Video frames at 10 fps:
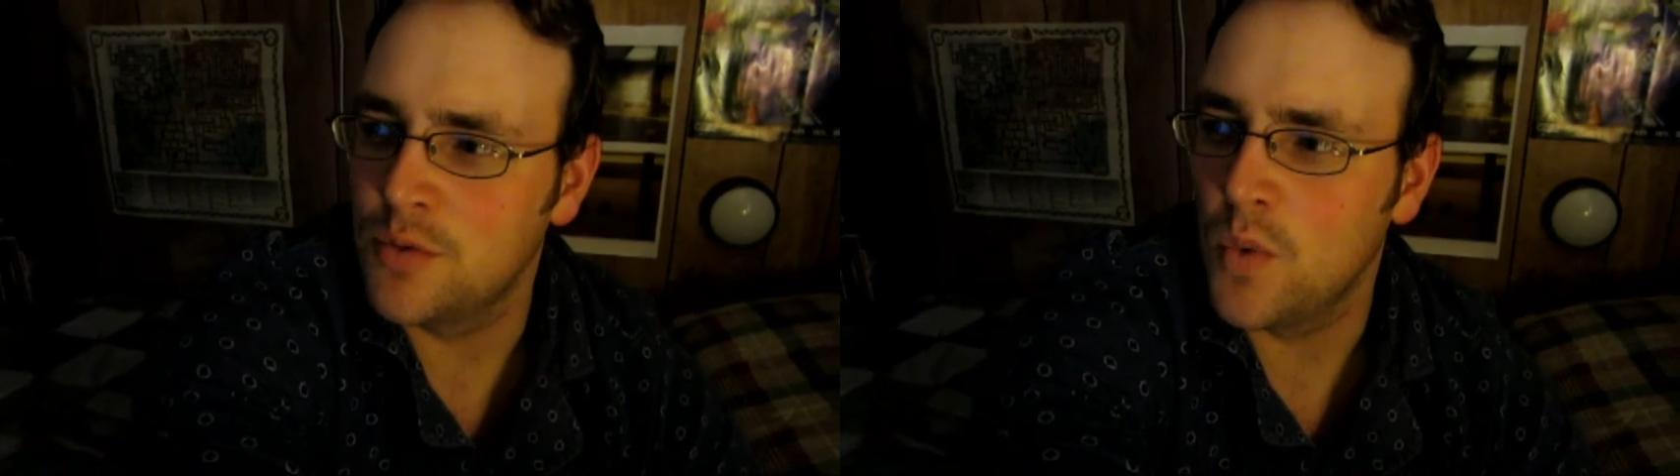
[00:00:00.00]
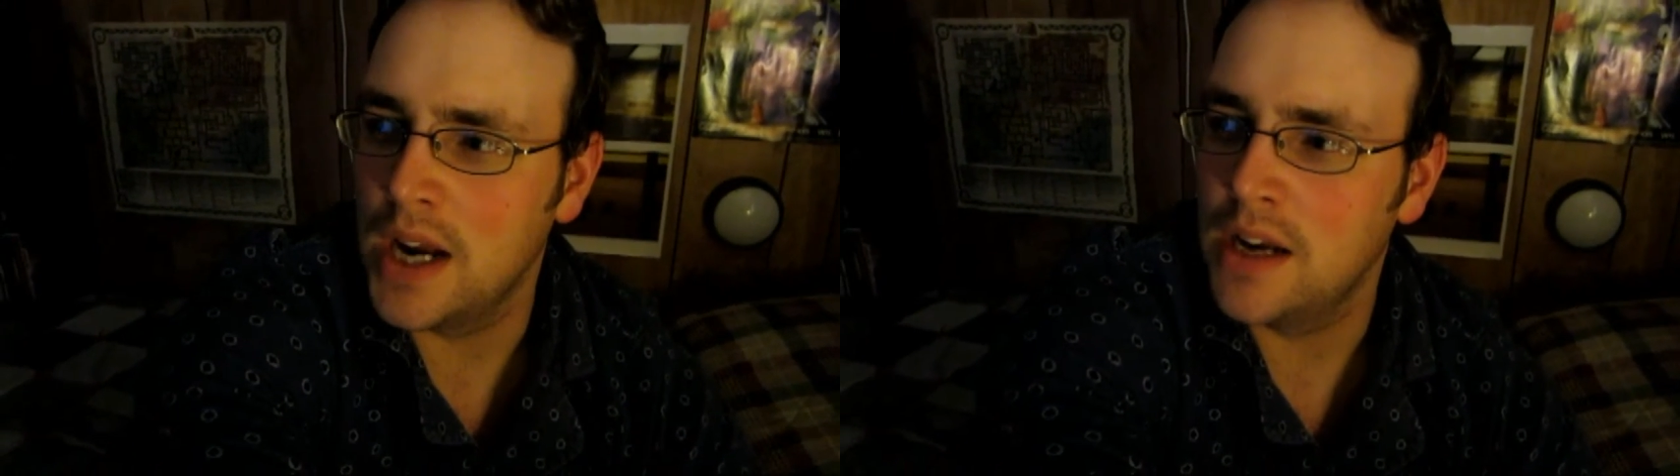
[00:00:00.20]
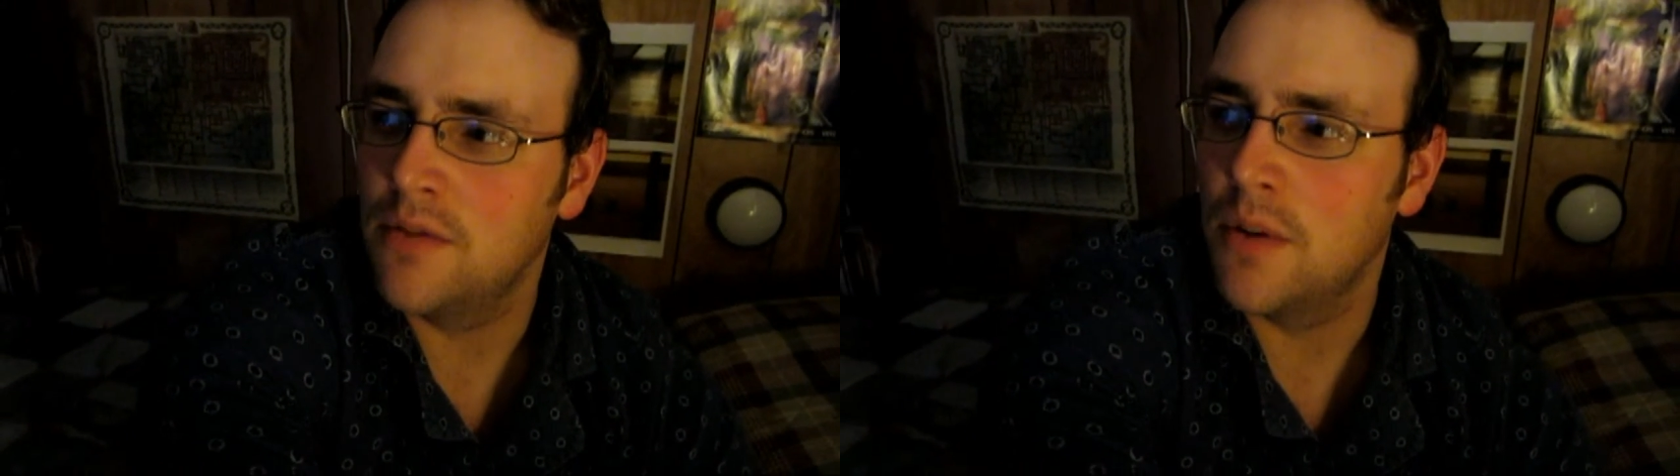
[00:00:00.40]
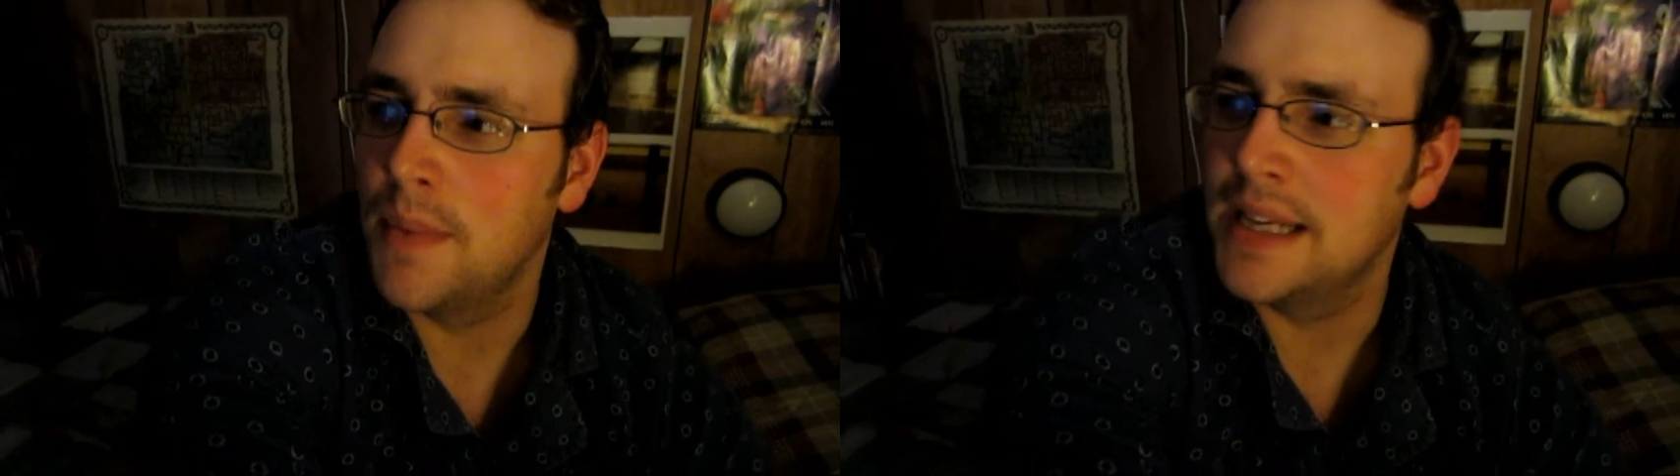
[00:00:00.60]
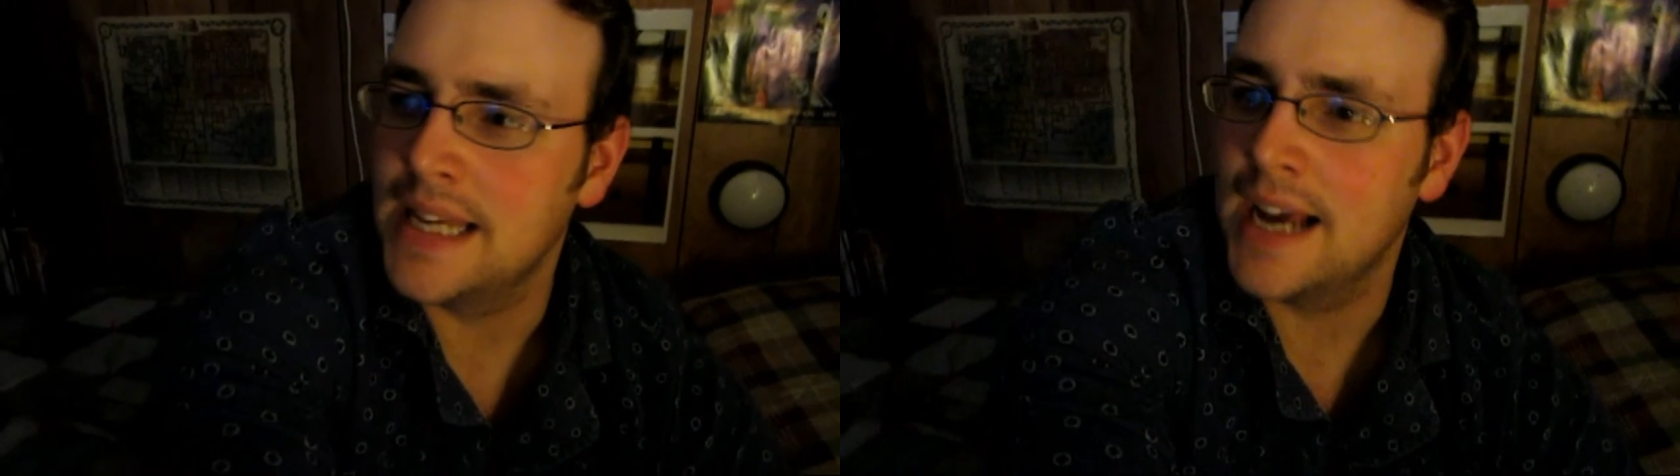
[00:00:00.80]
waiting for
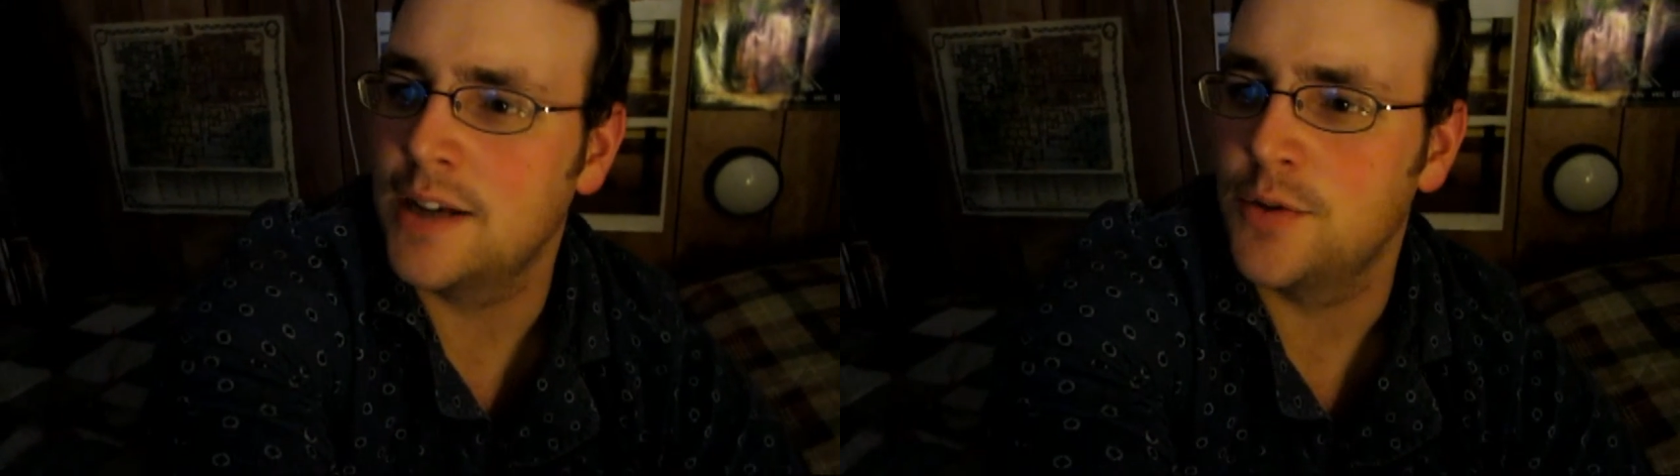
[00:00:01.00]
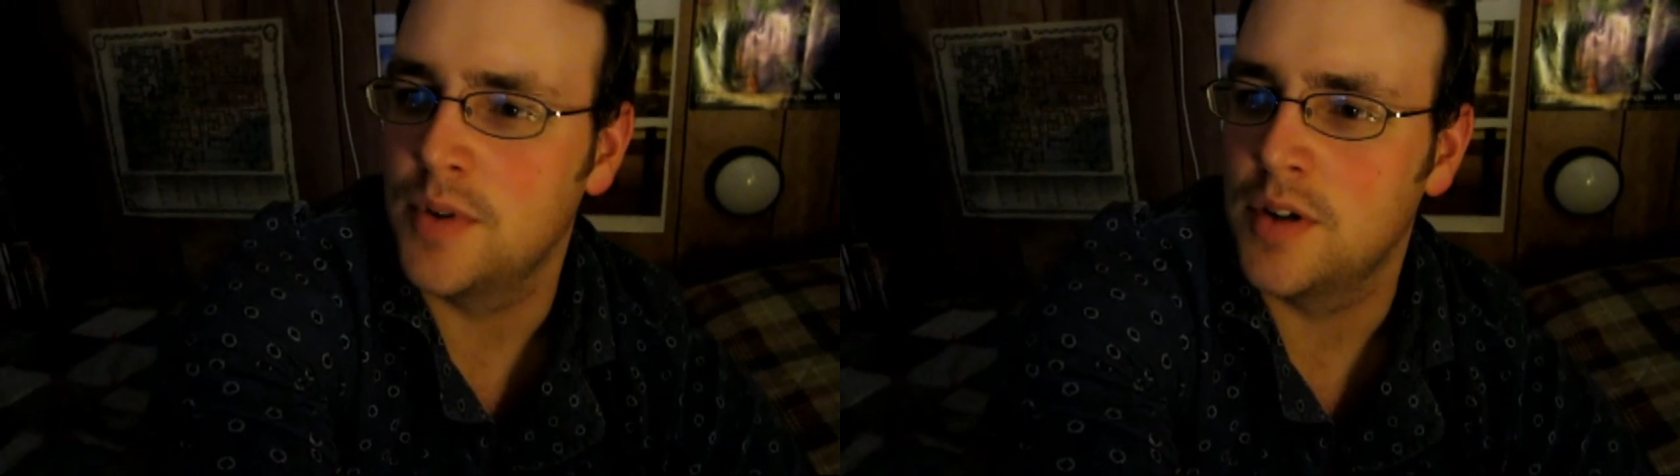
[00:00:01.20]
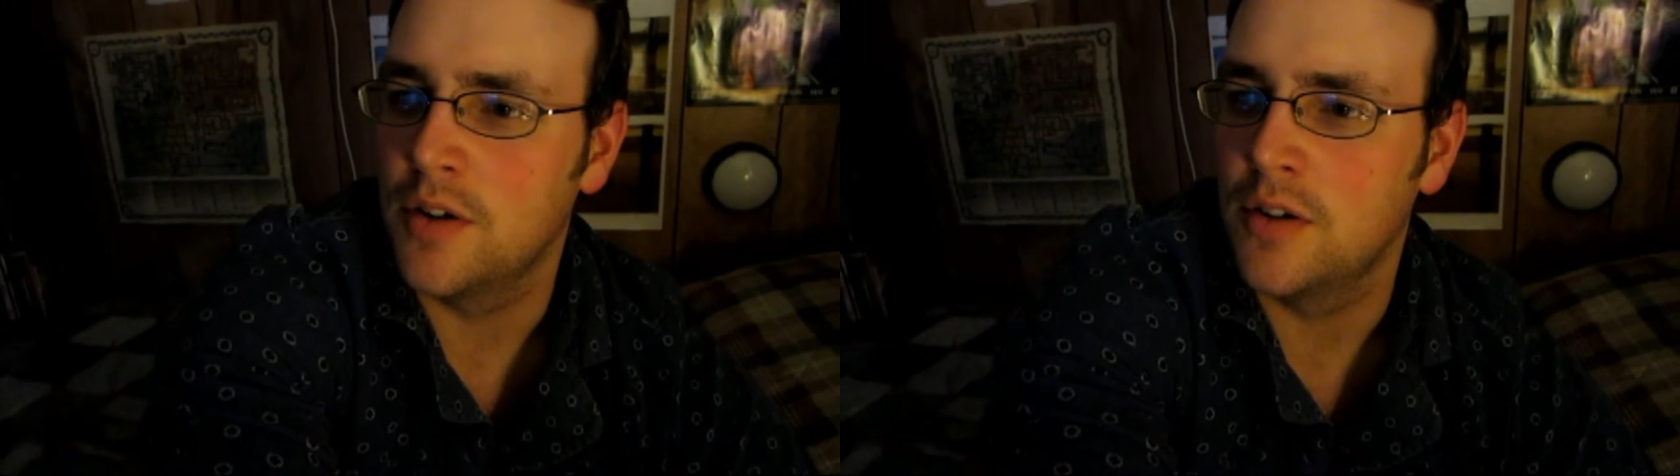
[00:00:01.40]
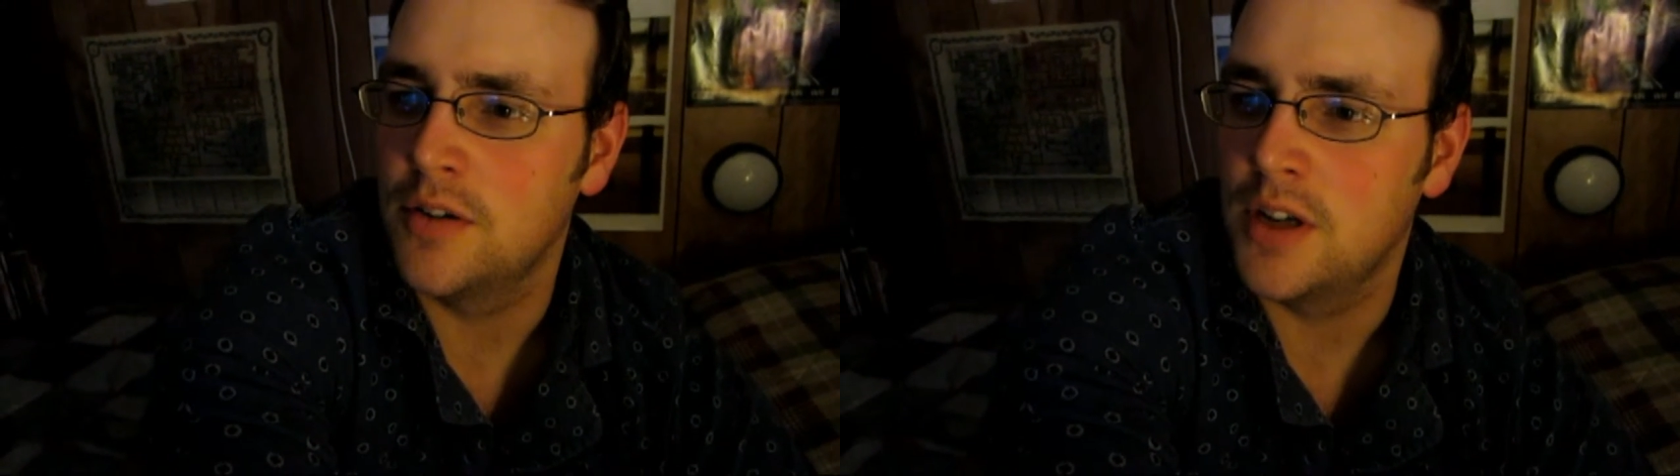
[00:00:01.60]
my tax return